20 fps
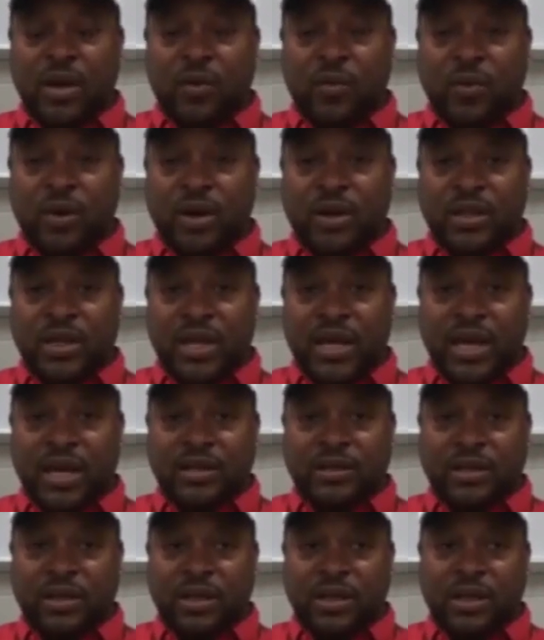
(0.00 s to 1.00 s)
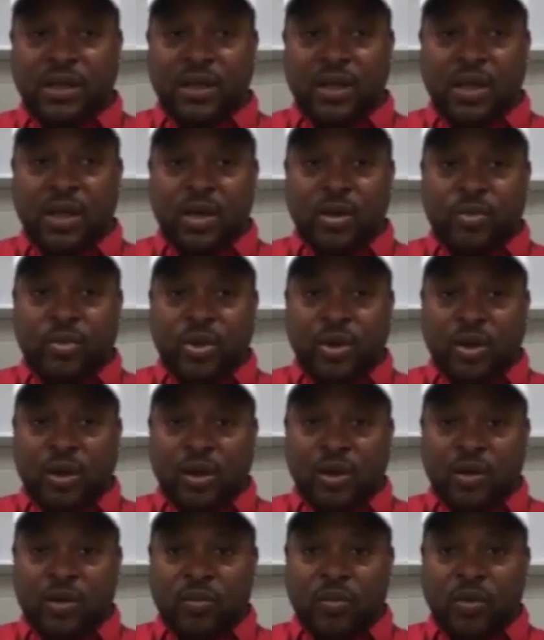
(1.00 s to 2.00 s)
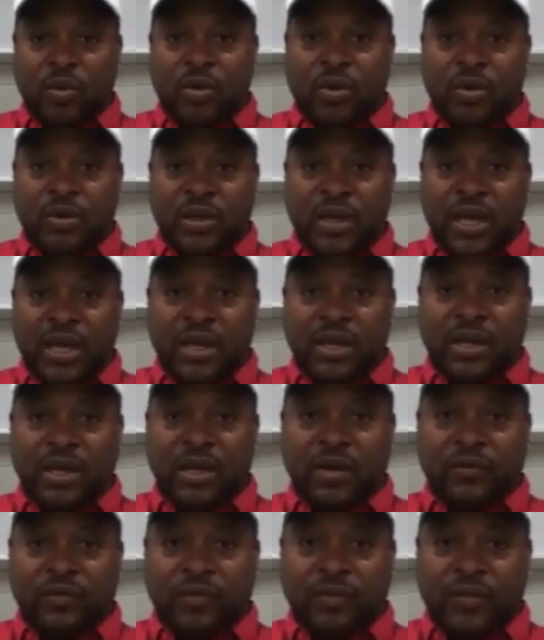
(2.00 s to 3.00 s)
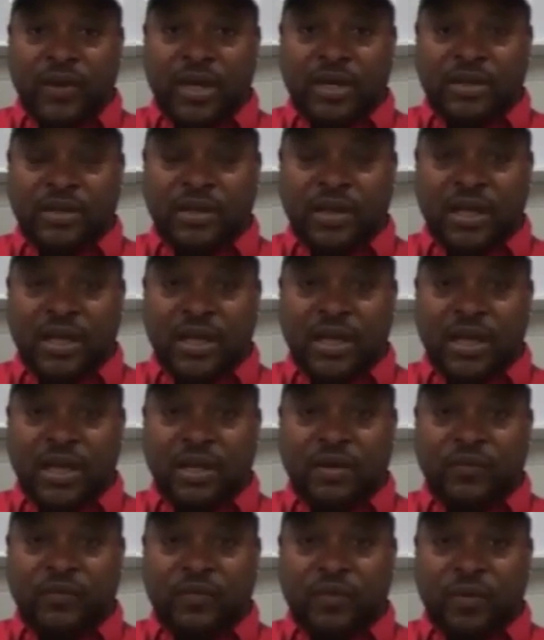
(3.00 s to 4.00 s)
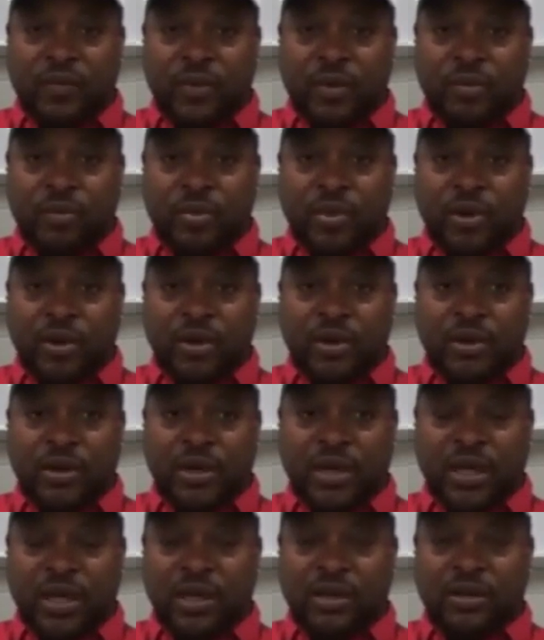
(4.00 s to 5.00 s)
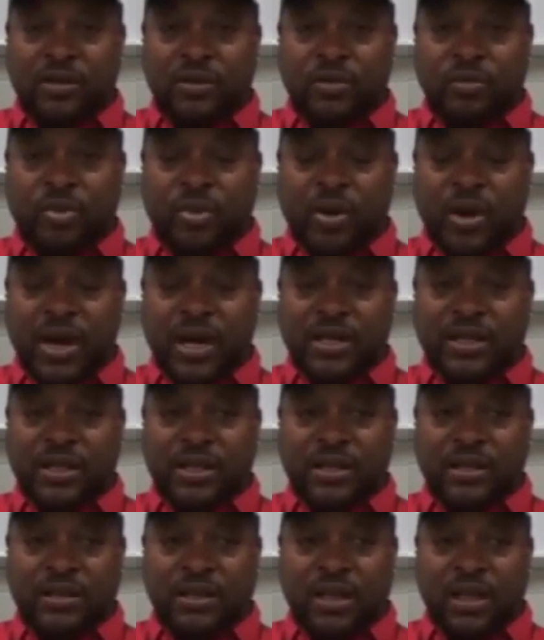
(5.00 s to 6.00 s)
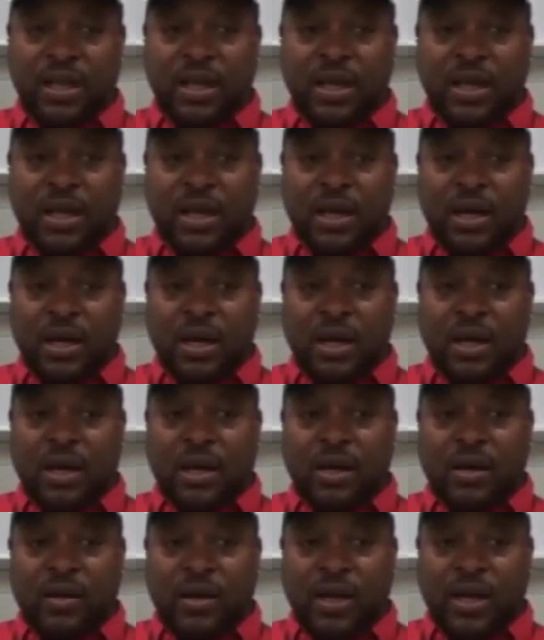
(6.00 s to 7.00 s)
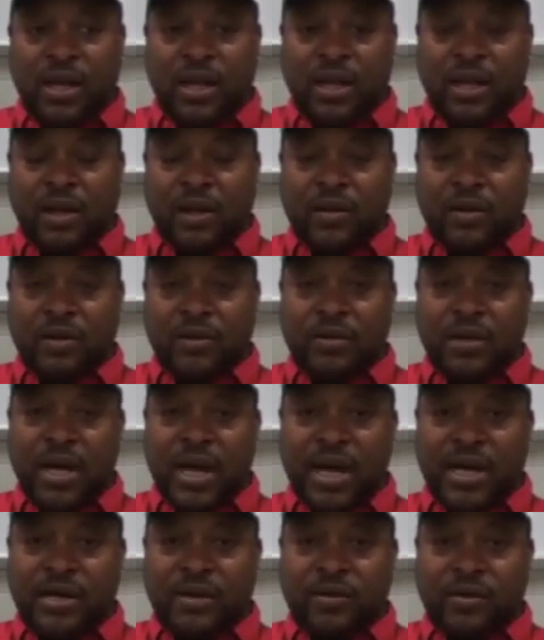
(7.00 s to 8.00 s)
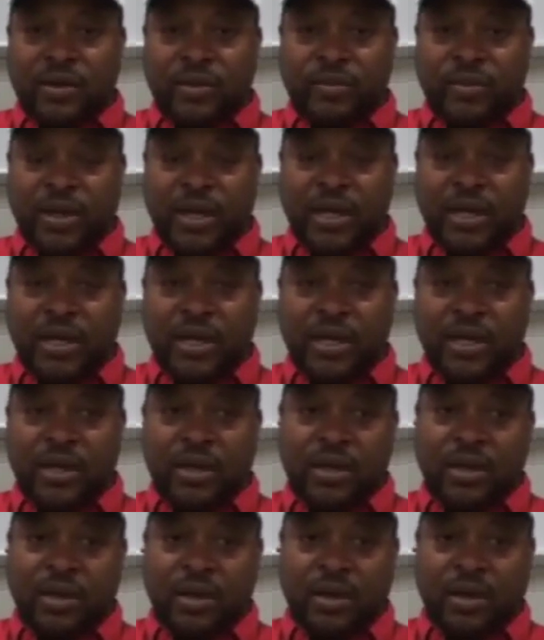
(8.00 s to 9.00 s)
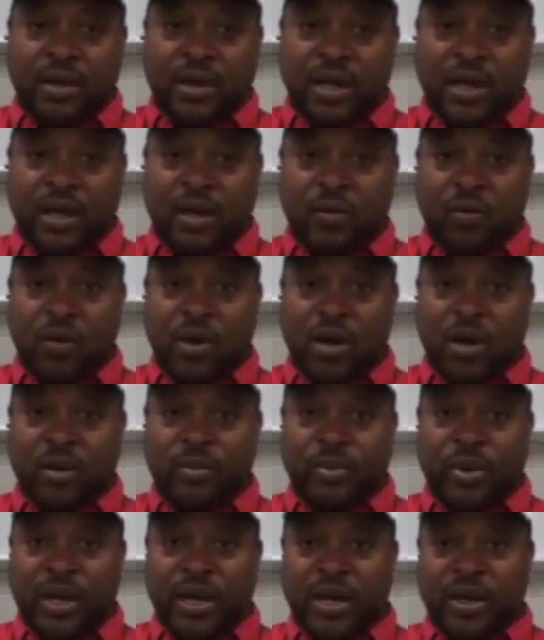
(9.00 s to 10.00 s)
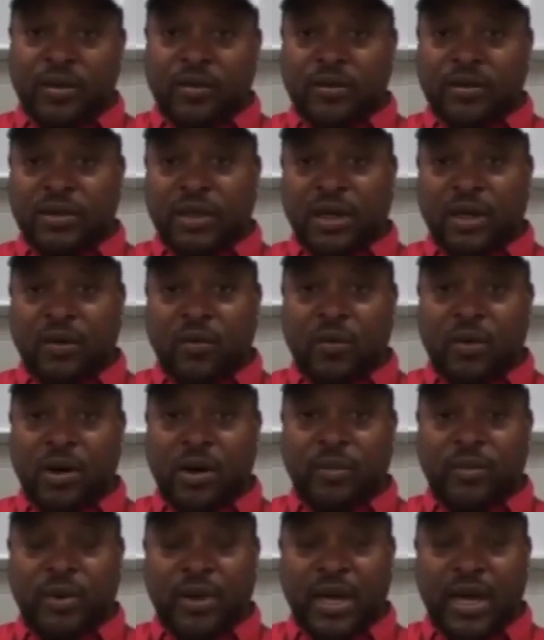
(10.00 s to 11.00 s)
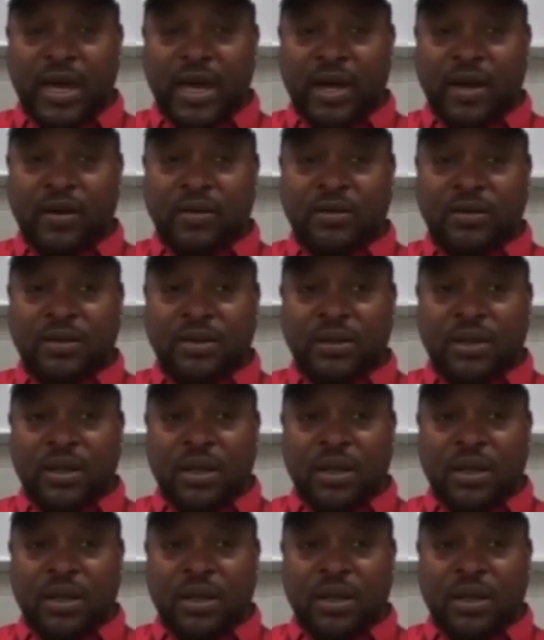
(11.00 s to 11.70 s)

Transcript: where they actually put a little more of that information they get from the book into practice, and they learn conduit bending, how to wire up panels, how to wire up a house,